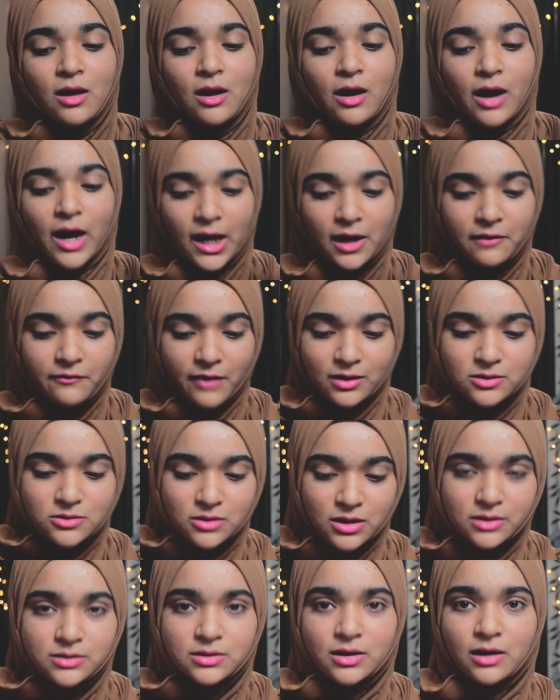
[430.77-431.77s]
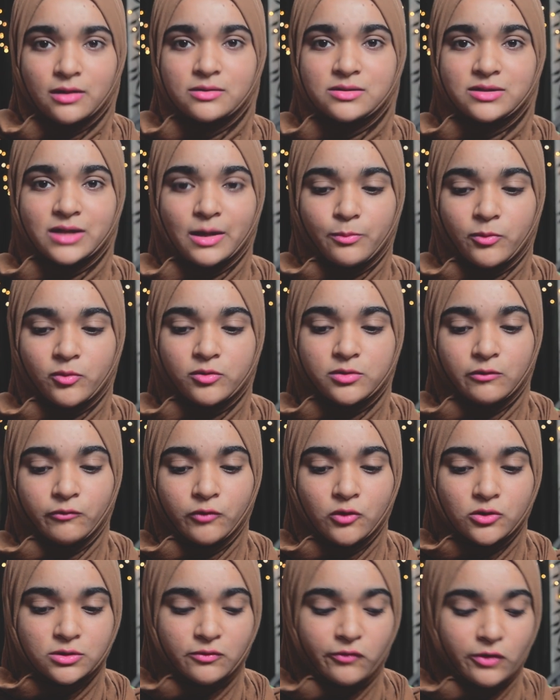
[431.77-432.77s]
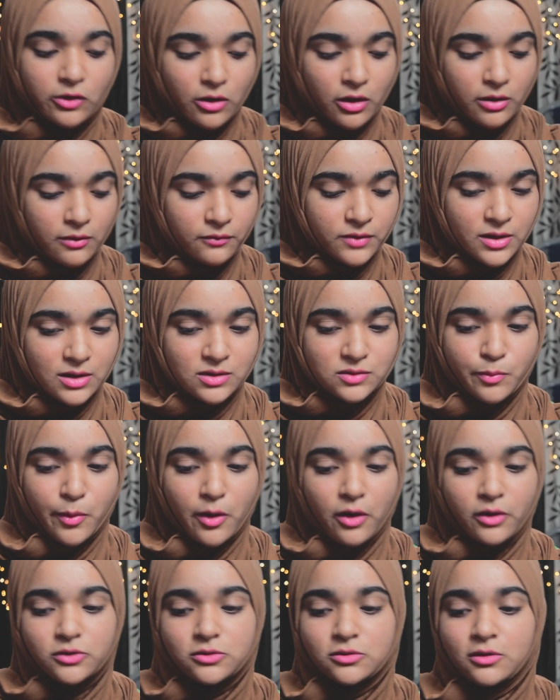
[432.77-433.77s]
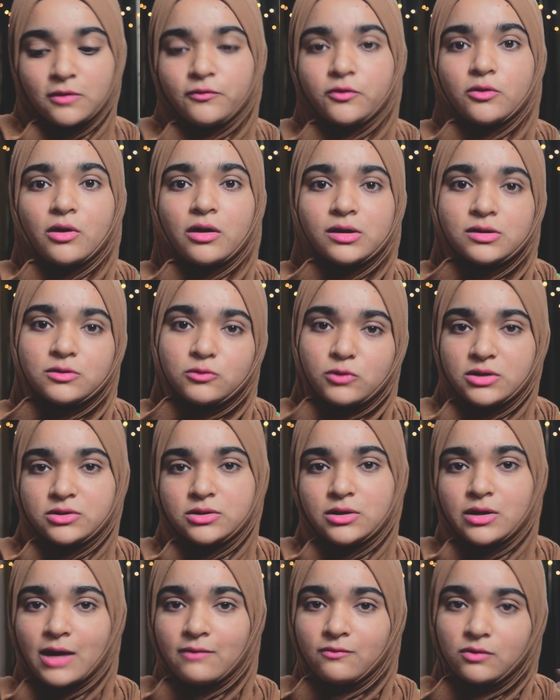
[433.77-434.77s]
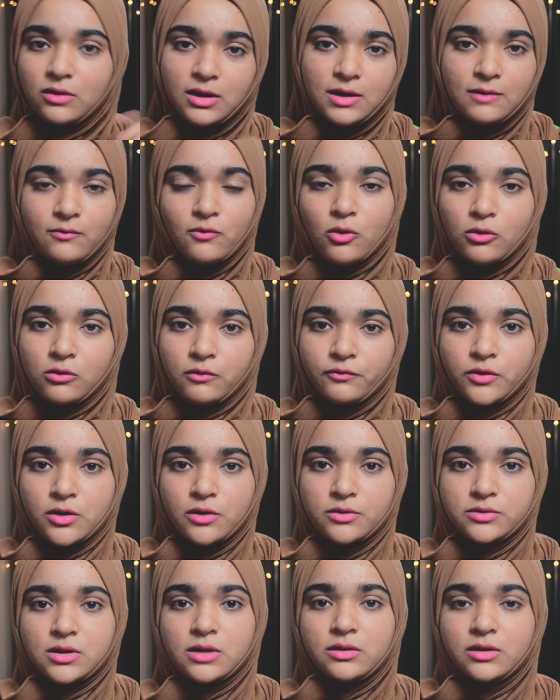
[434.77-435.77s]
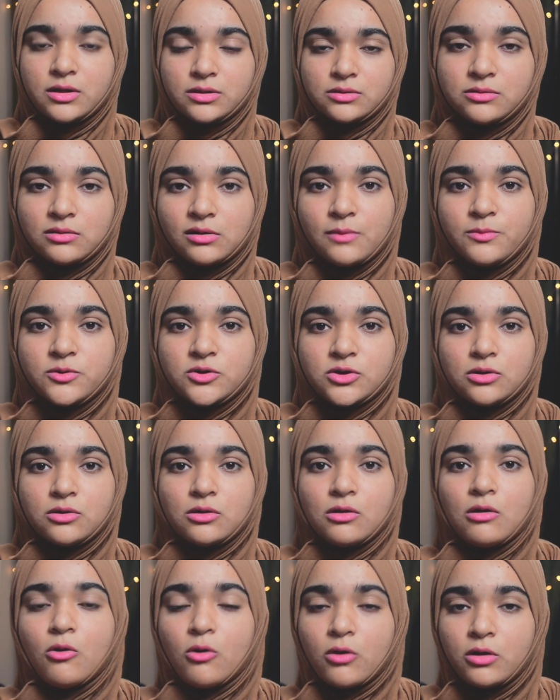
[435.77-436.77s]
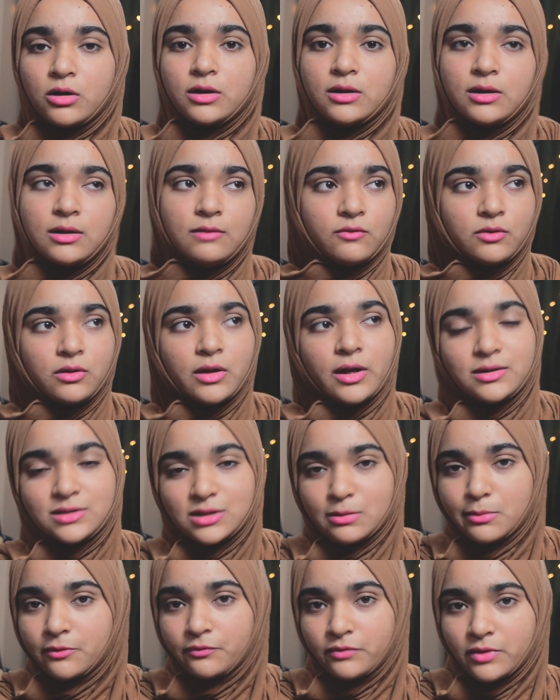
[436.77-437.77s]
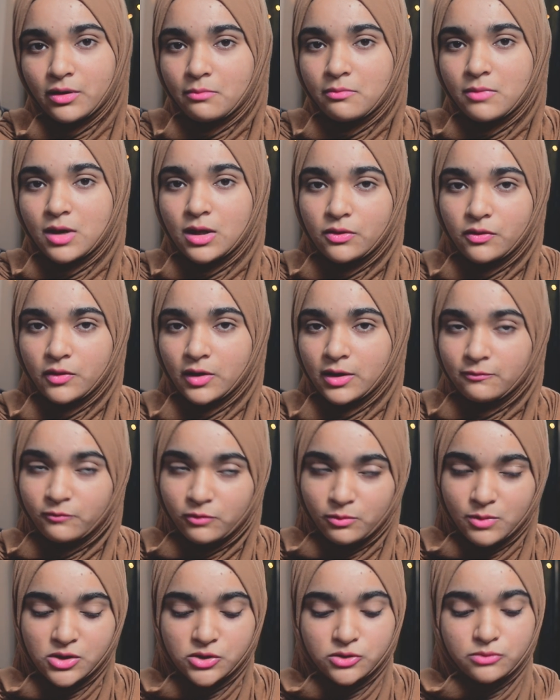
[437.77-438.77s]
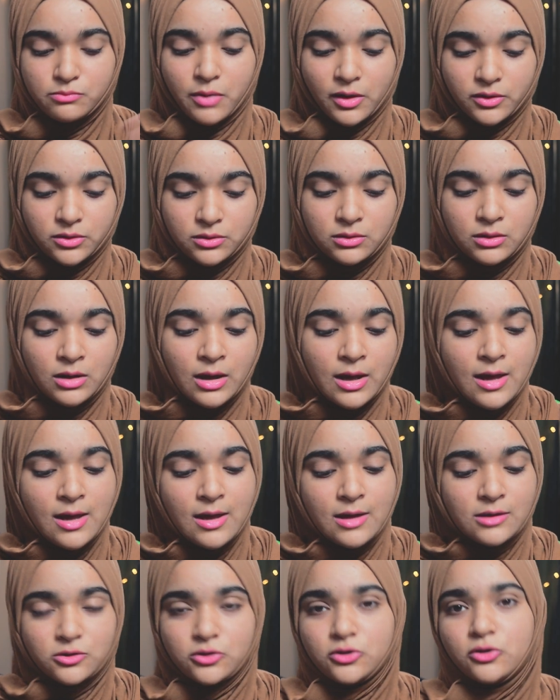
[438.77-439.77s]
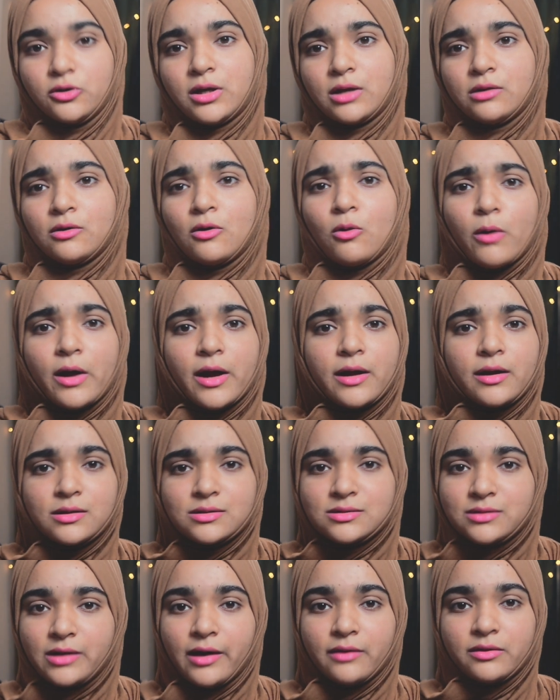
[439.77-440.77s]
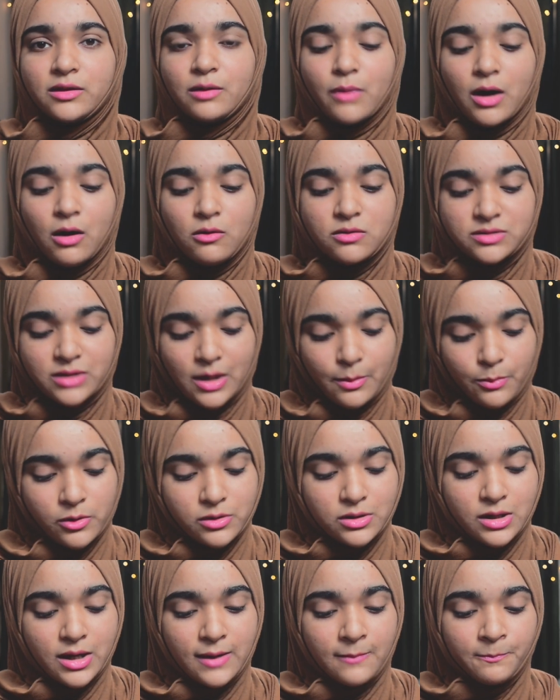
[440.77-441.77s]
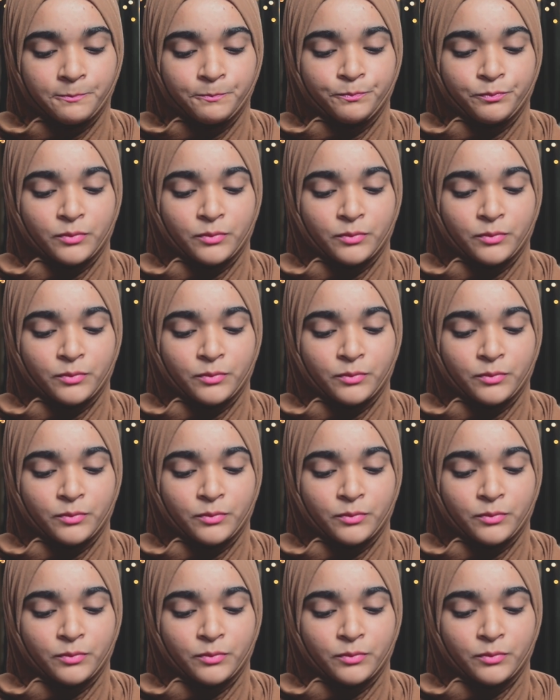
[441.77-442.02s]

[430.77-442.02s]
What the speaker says: I have actually done separate reviews of a lot of these books, so if you are interested, I will leave all of those in the description or even like some of them in the information button, so you can go ahead and check them out separately.